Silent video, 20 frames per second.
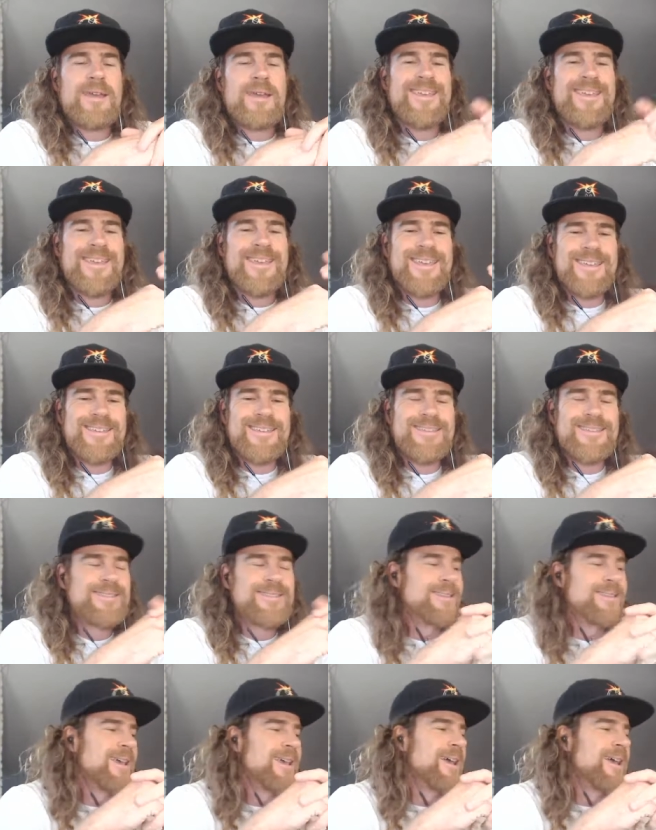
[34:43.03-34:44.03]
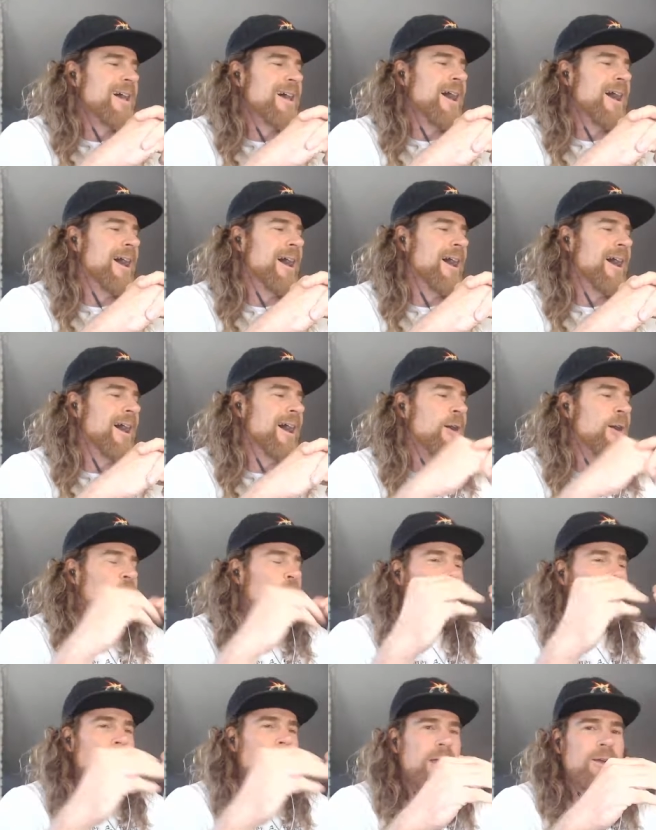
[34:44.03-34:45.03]
is uh,
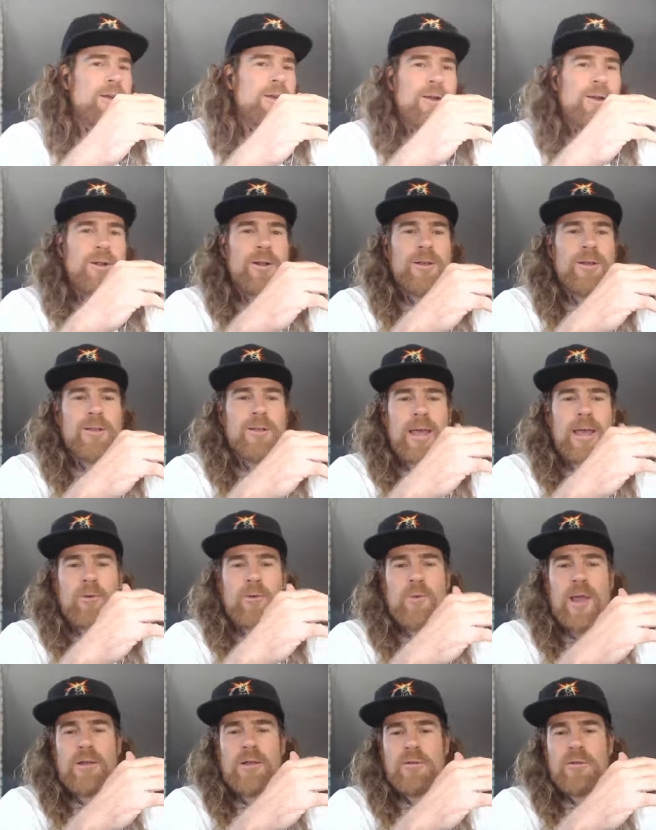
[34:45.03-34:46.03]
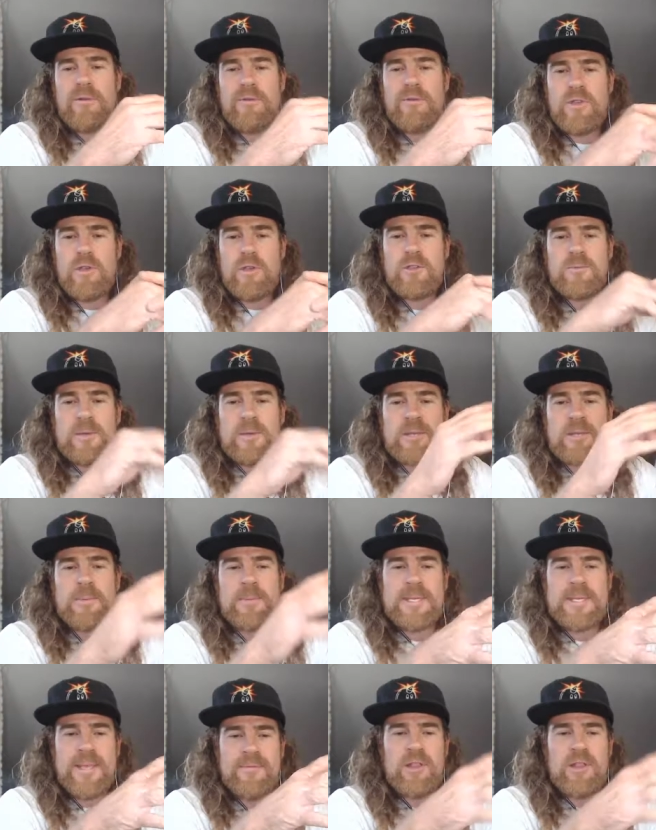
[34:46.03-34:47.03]
record, like record reviews, but
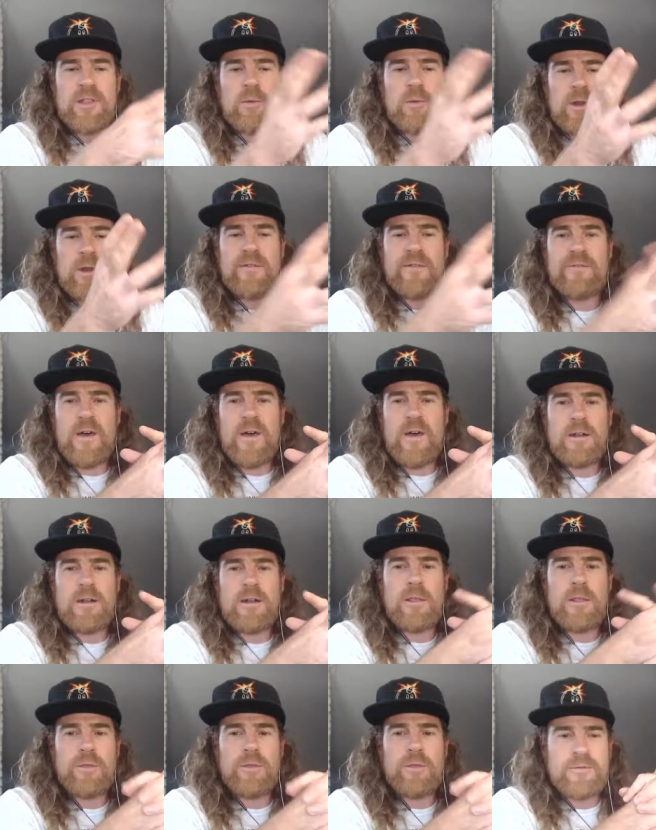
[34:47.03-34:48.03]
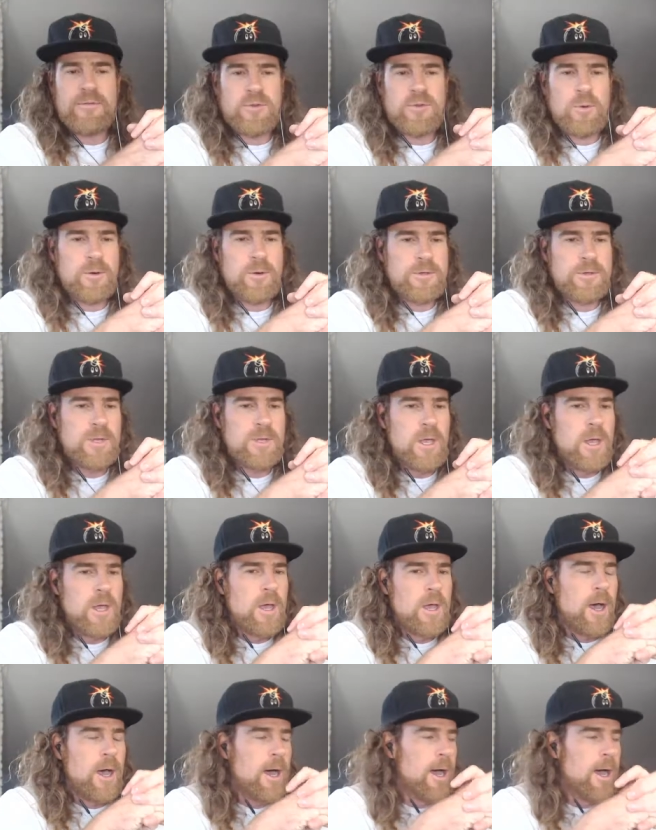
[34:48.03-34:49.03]
specifically what I find in the thrift stores.
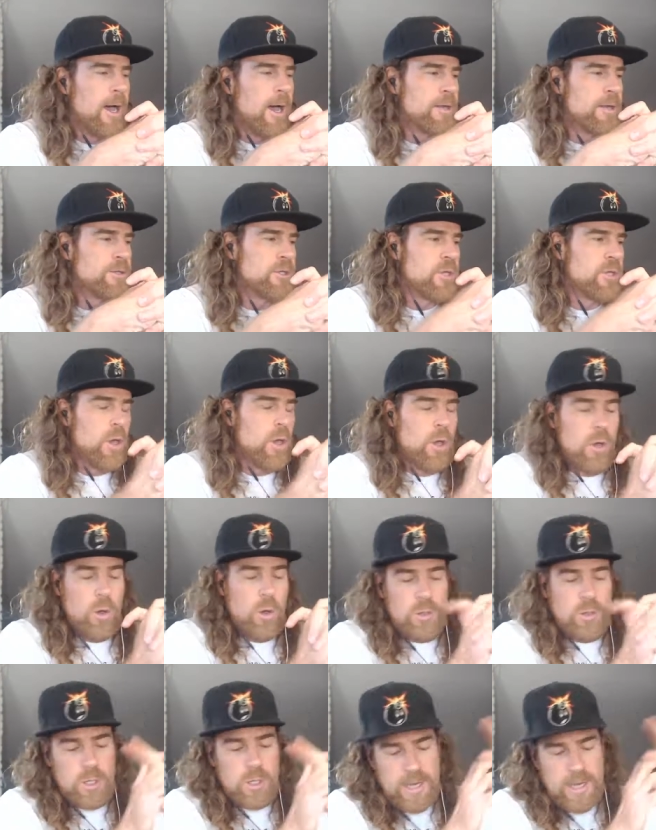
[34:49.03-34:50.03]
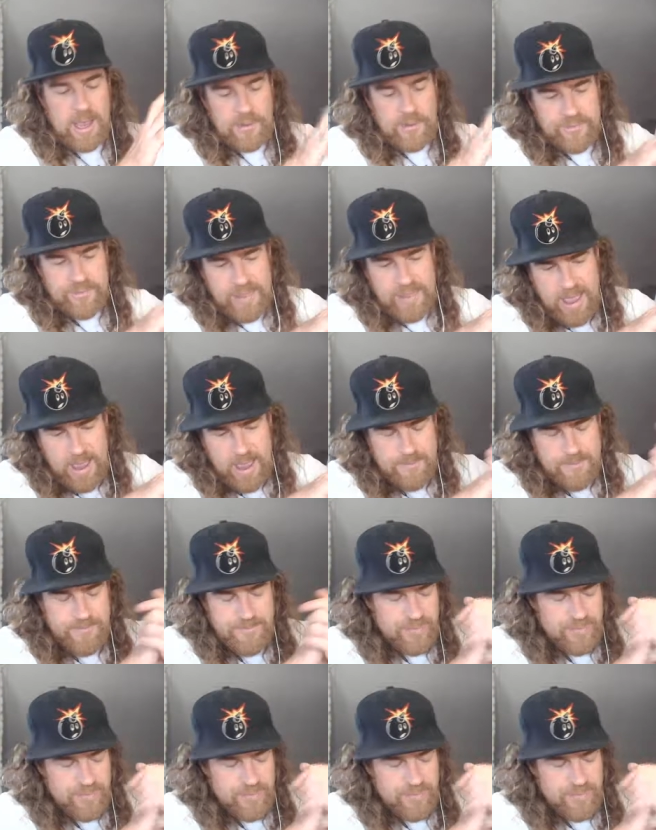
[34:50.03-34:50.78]
Uh, so look out for that.